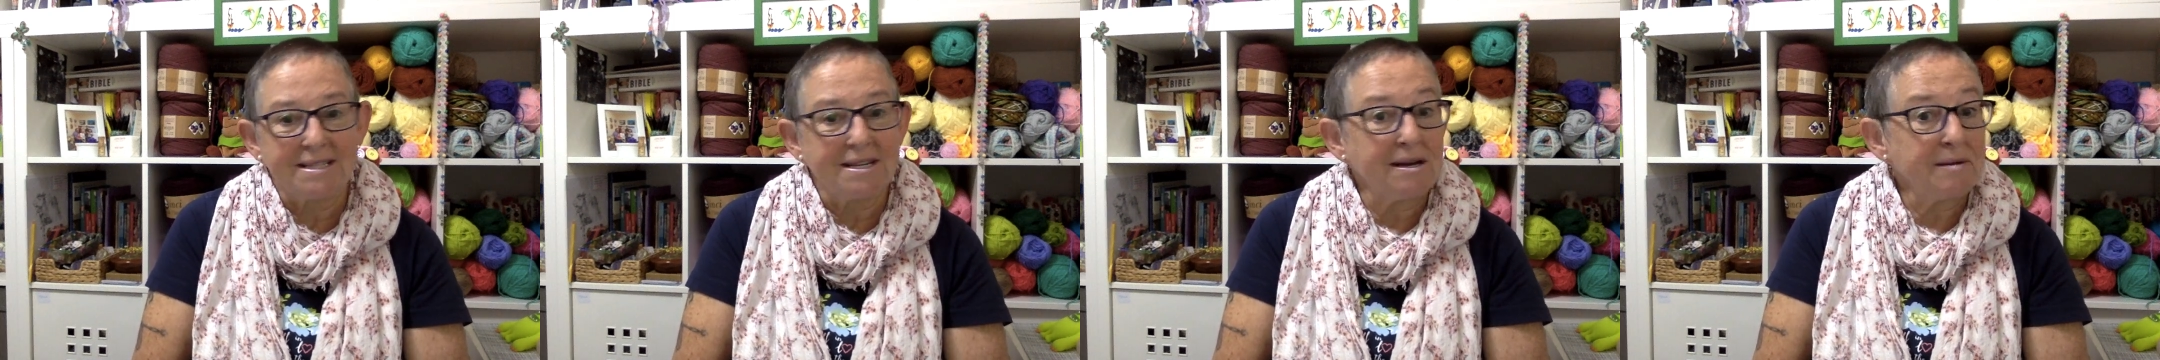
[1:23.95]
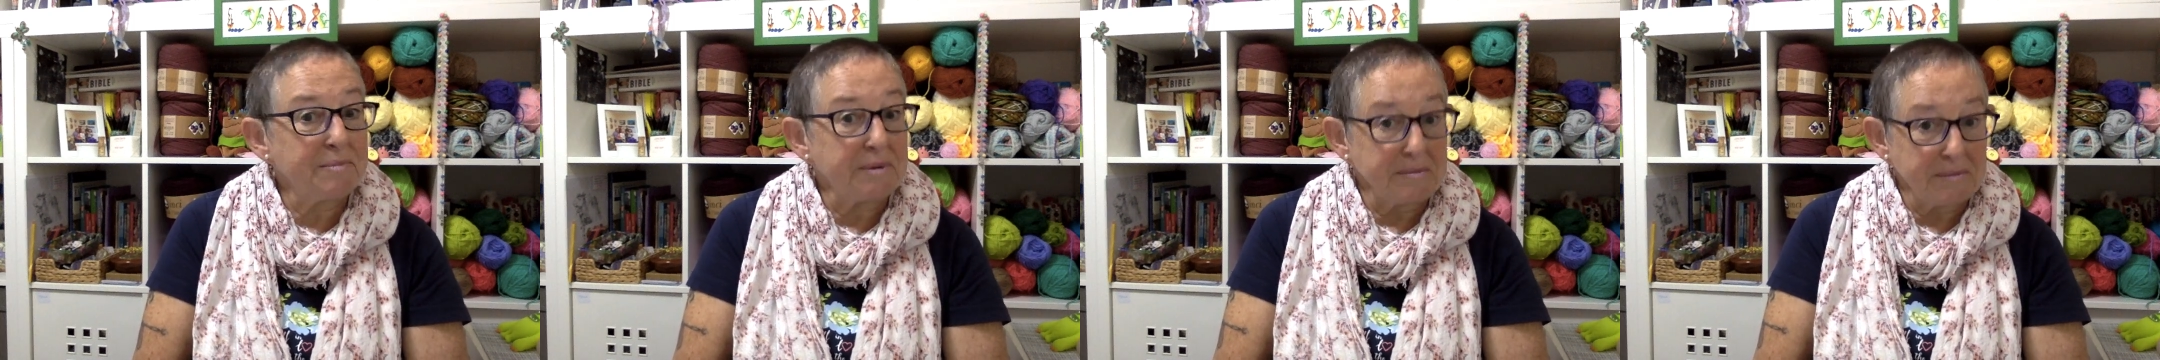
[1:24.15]

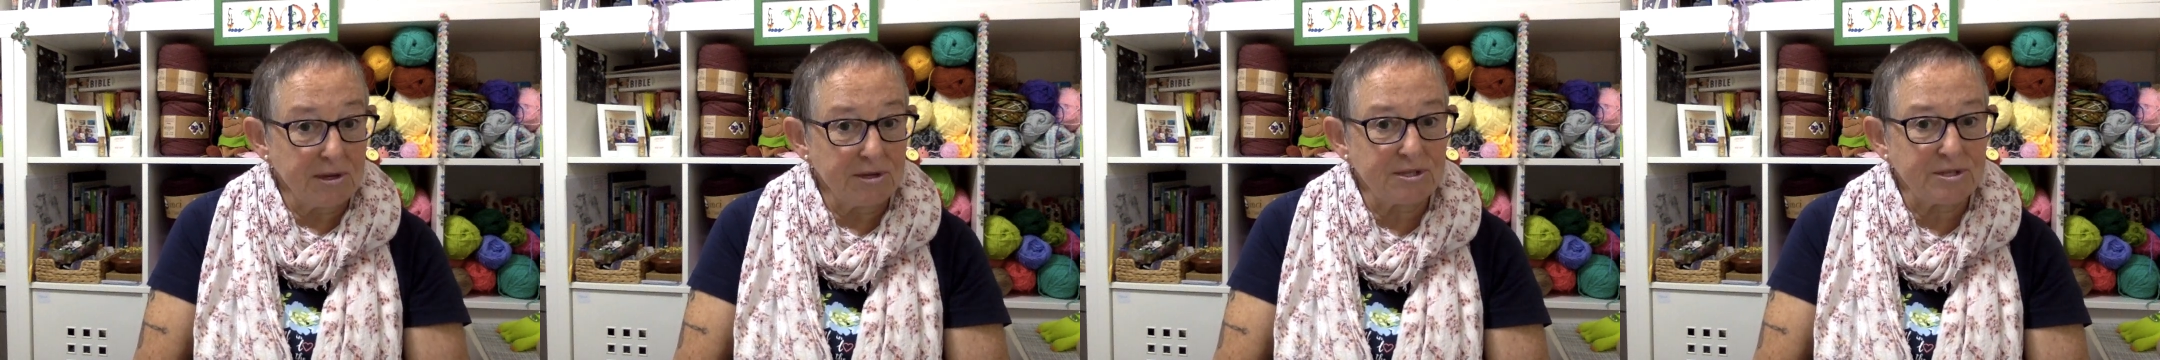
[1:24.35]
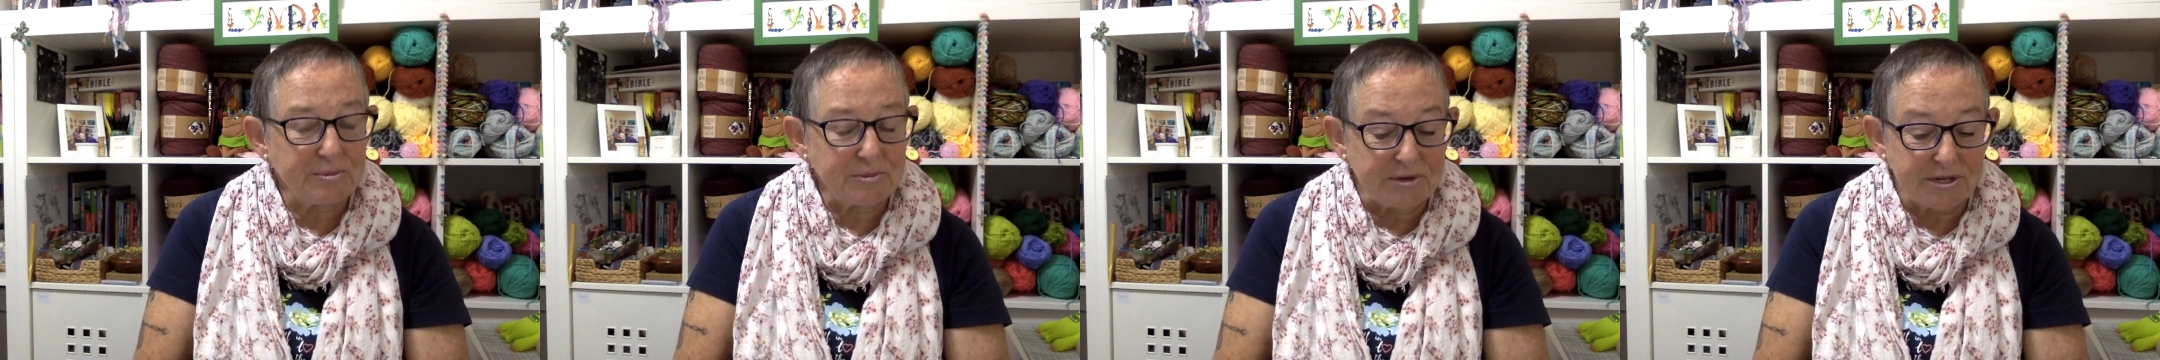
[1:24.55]
I'll be
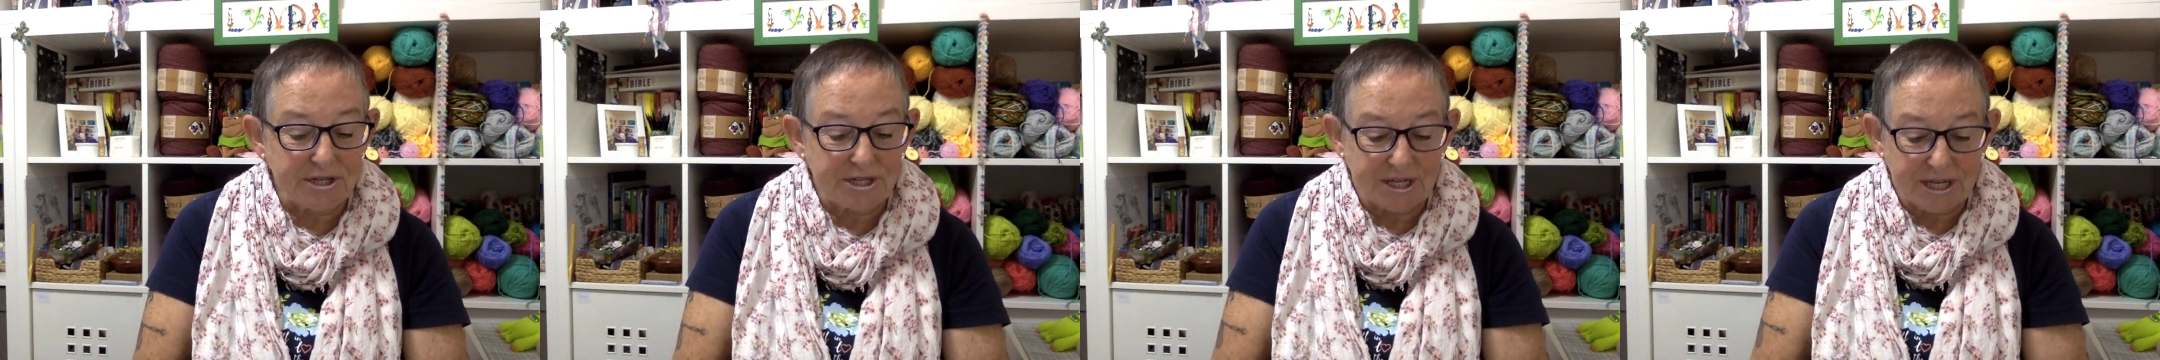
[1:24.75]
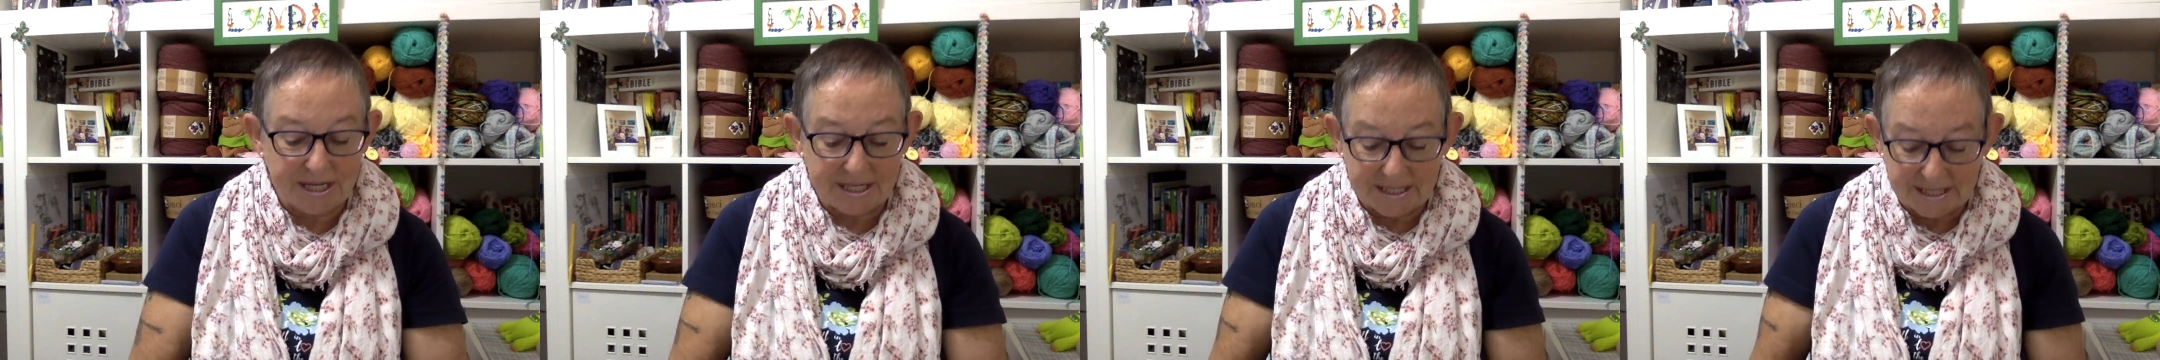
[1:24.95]
most
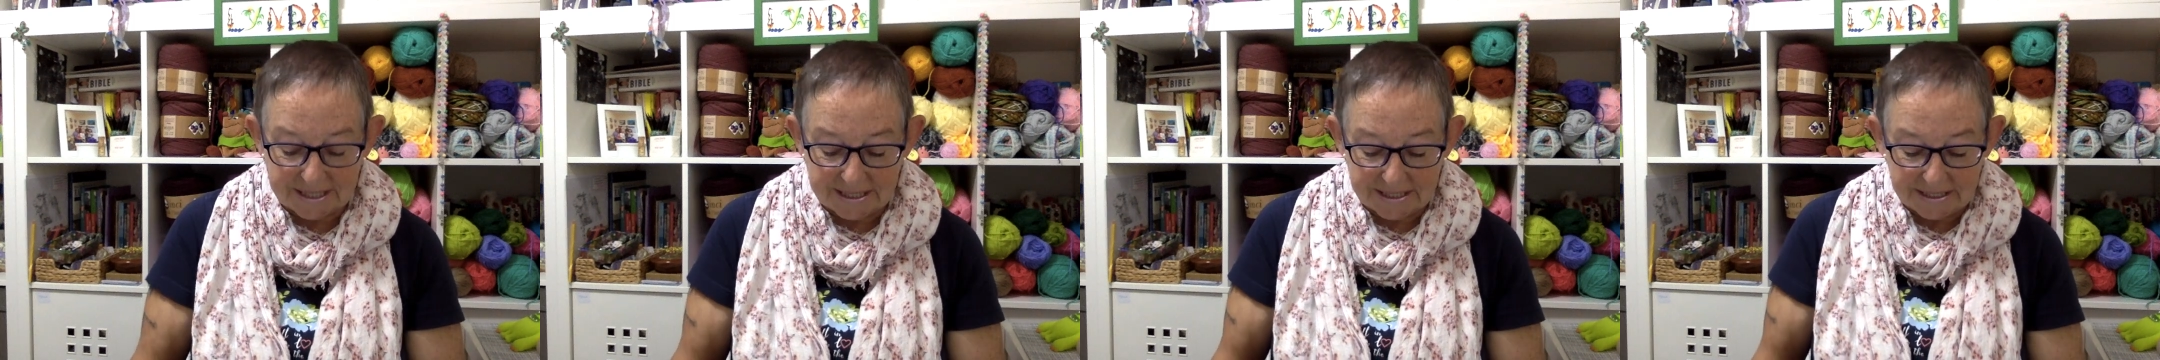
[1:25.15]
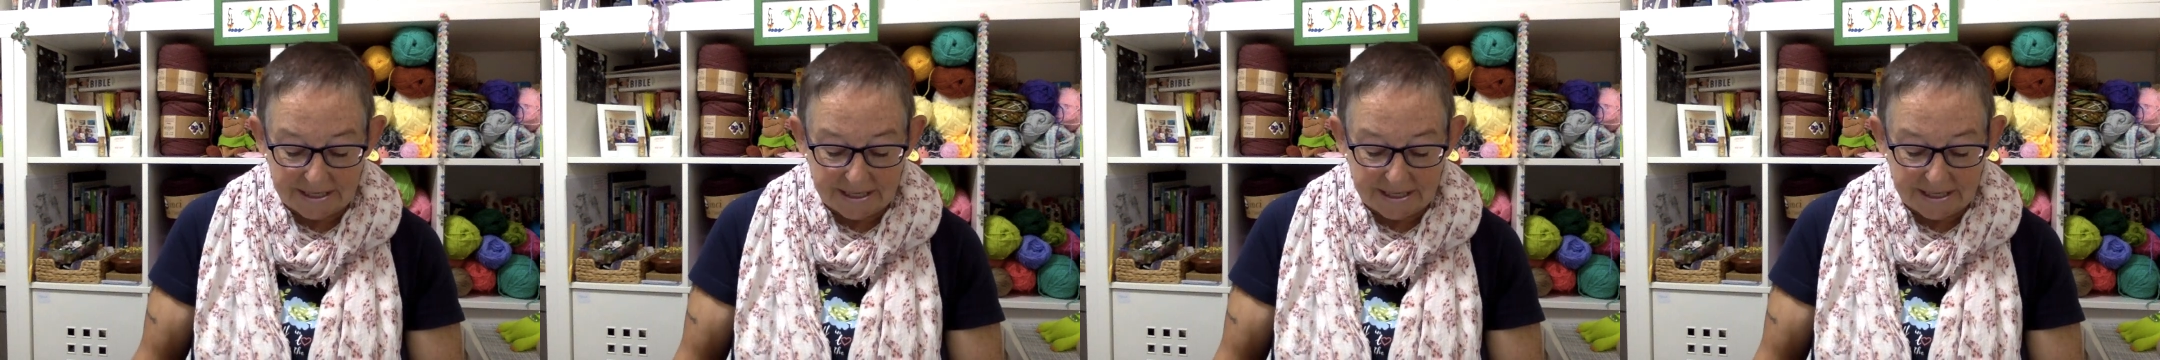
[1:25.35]
appreciated.